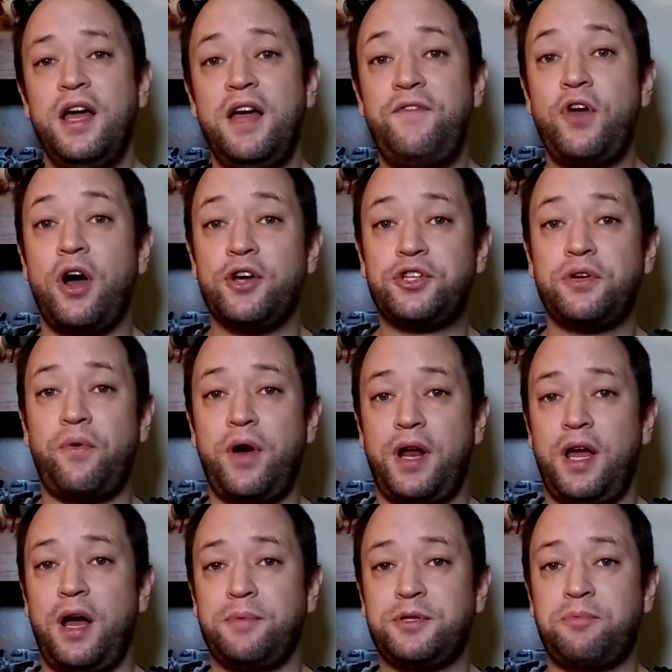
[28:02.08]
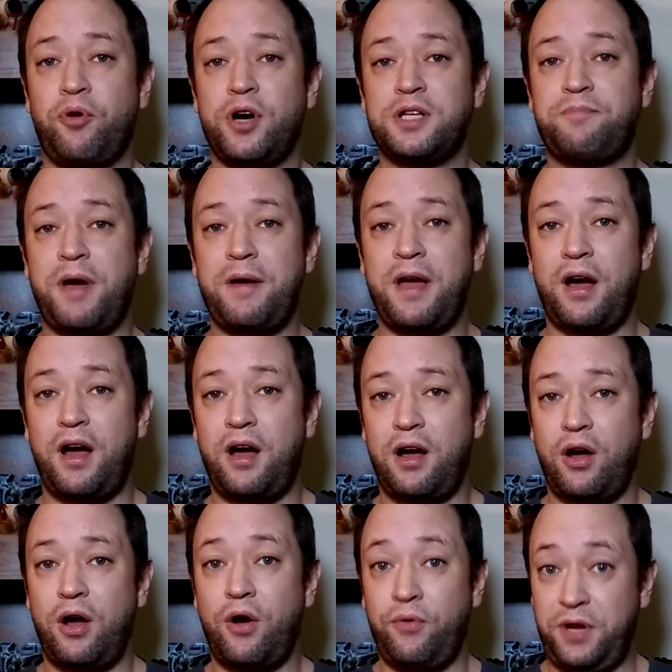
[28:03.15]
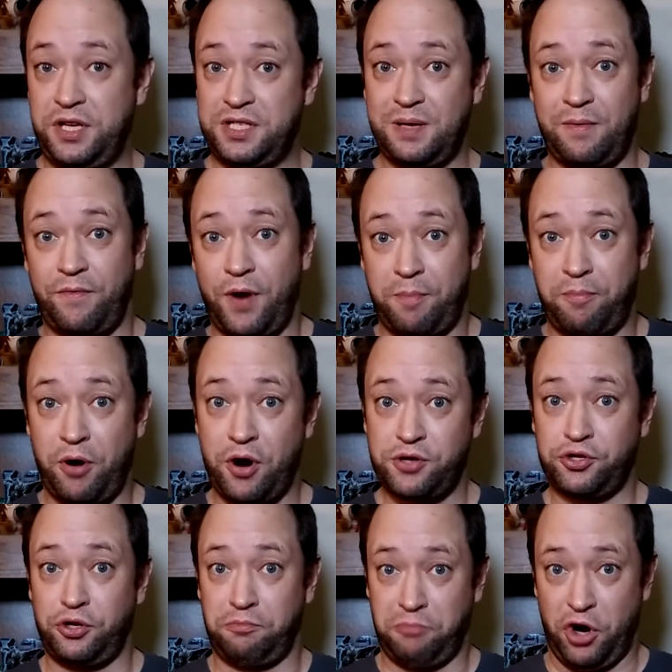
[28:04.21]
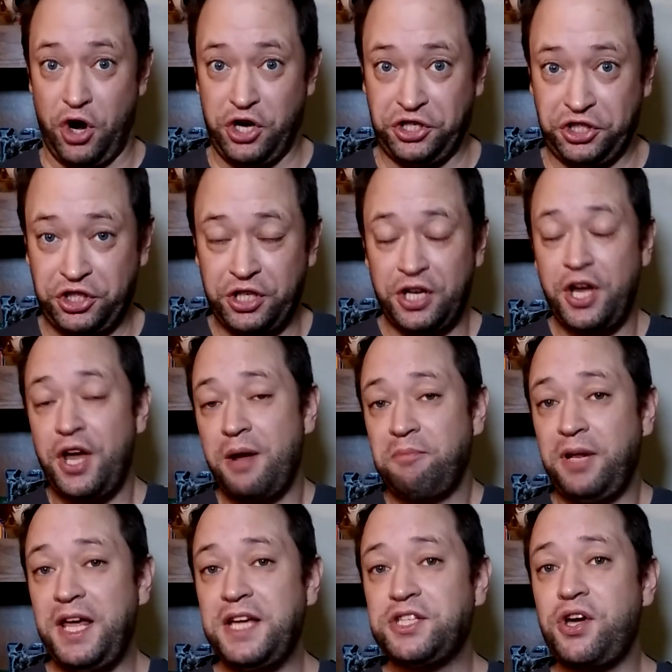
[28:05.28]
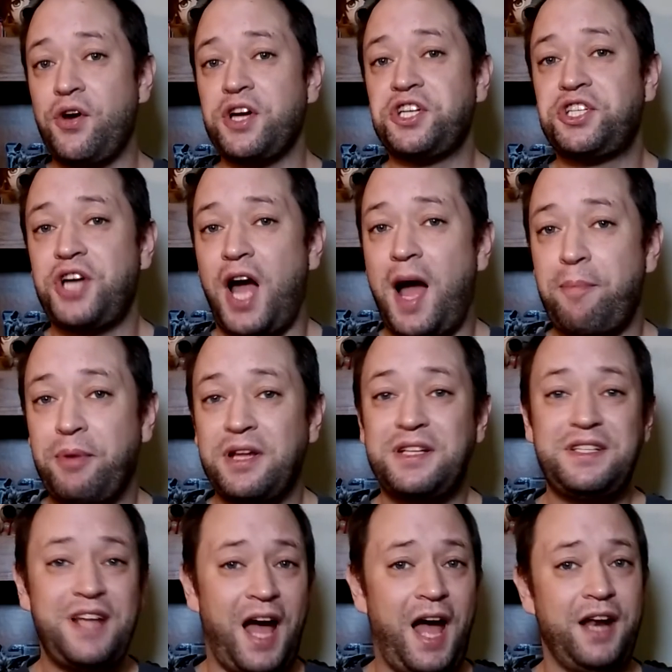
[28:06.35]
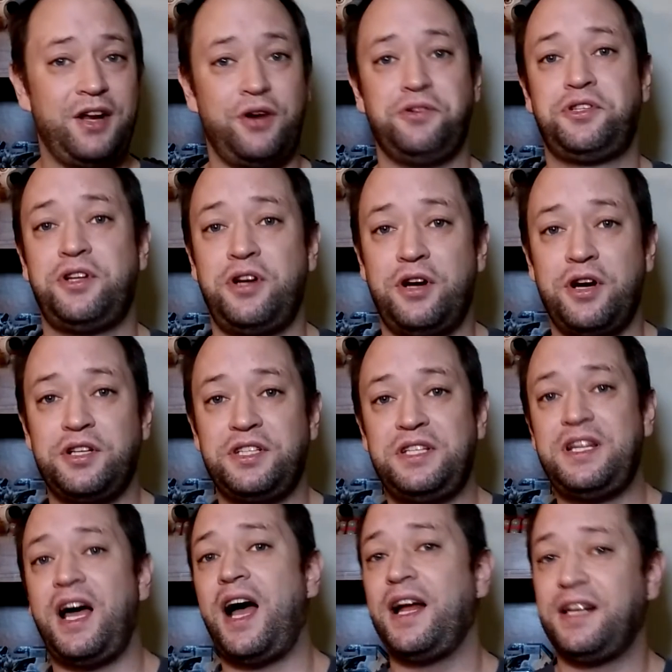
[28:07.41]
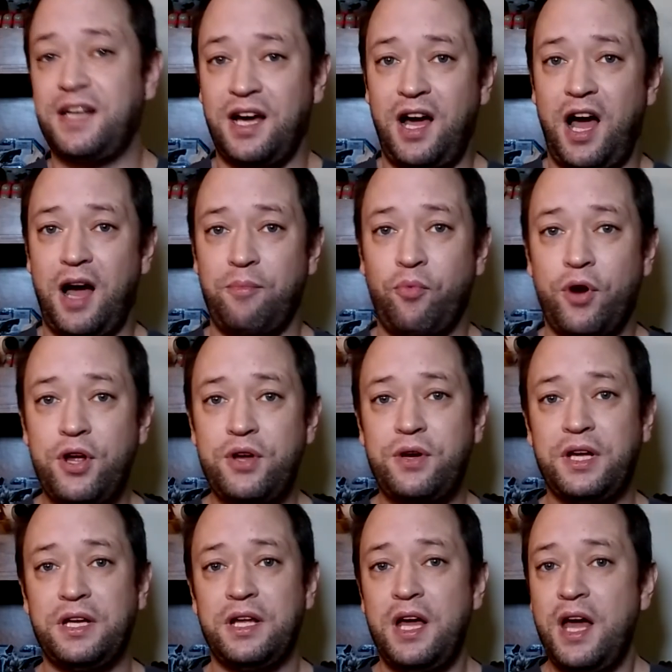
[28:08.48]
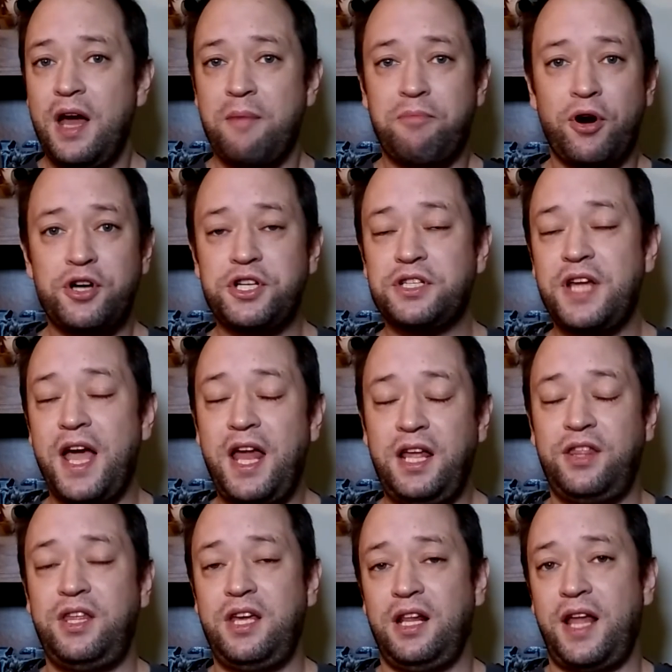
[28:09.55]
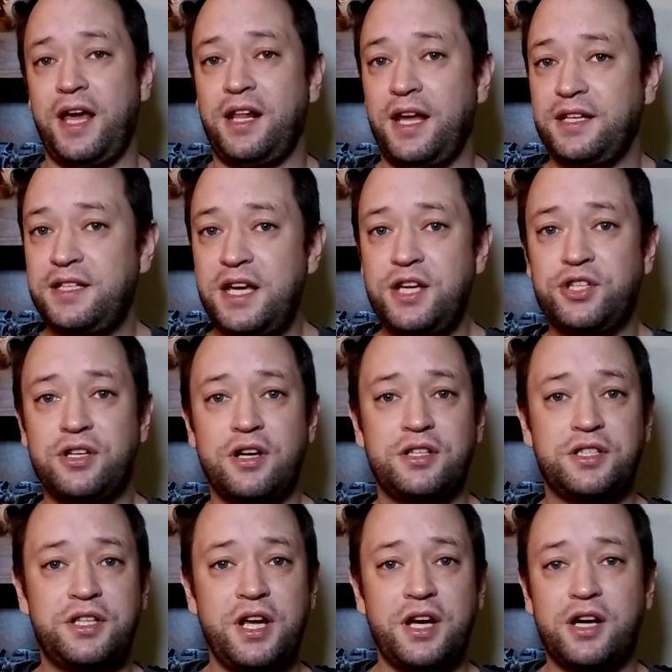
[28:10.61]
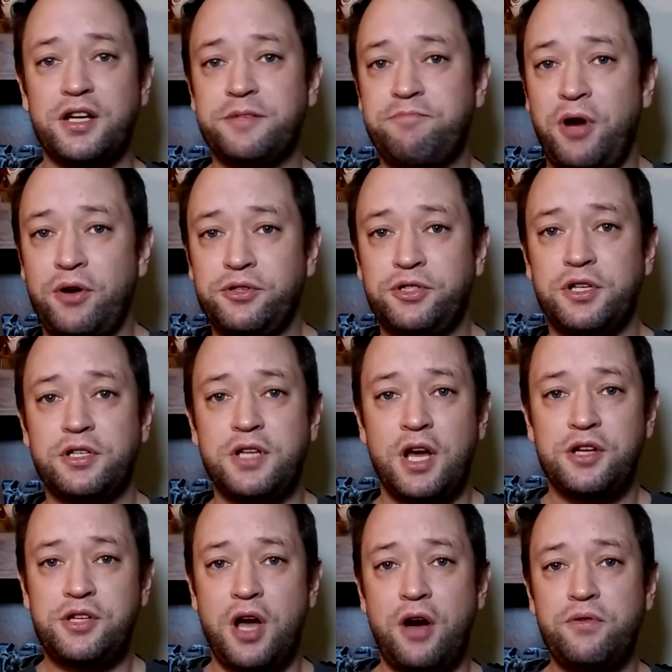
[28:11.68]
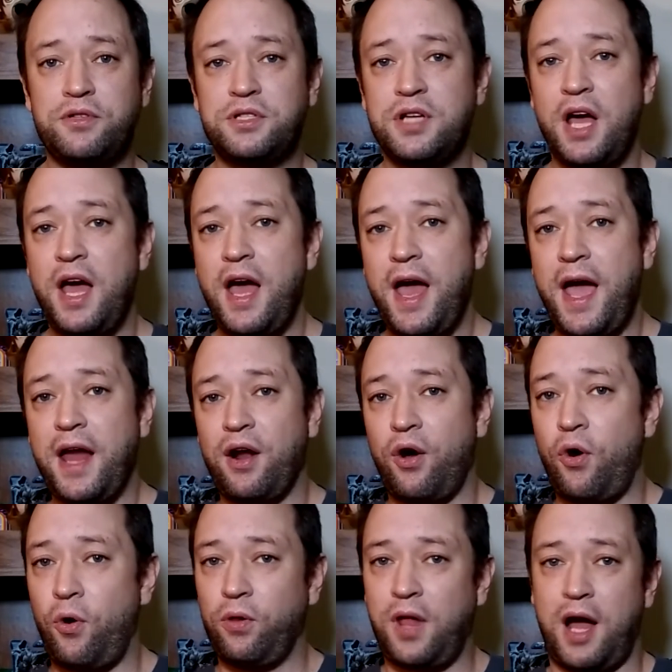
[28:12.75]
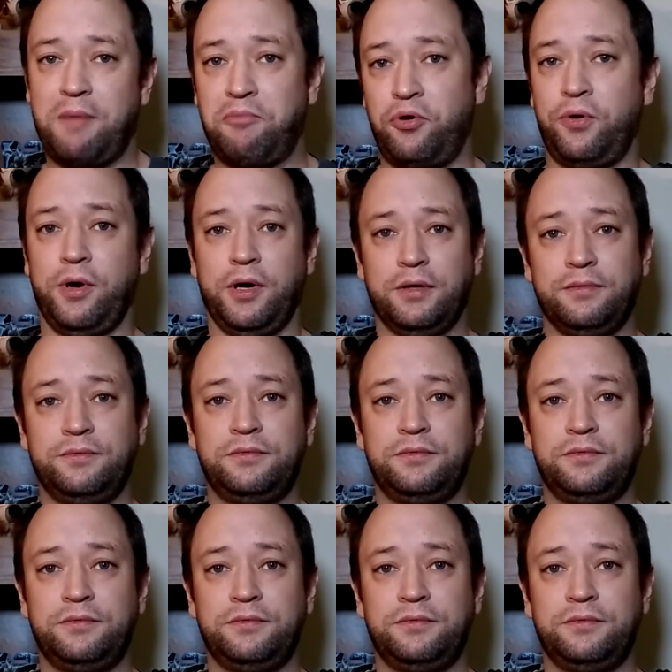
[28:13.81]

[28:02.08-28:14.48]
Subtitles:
If you also want to help support us by owning some of our personal merch, please go to shop.notesnerds.com, where you can purchase anything you like t-shirts, stickers, posters, totes, and a whole lot more.